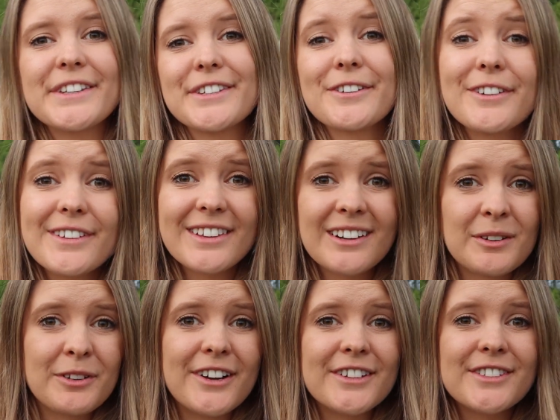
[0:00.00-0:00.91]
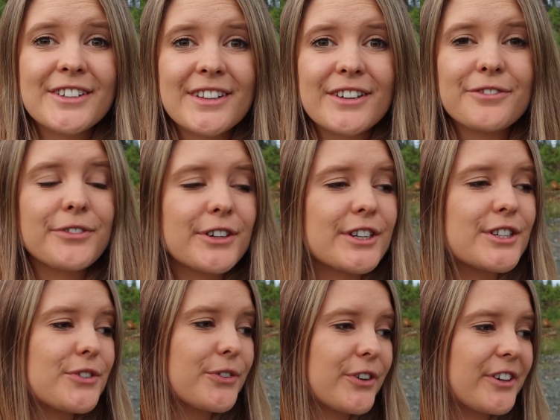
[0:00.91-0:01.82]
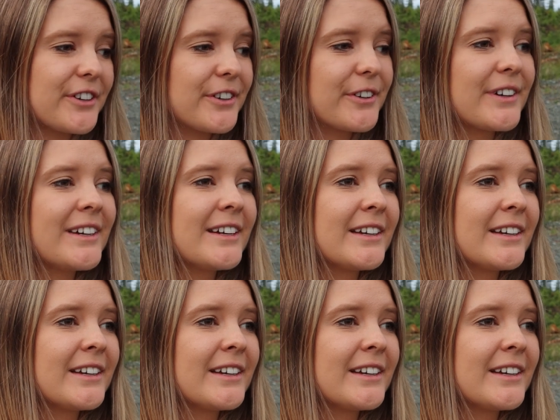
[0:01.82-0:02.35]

sorry that I lost all that footage for you.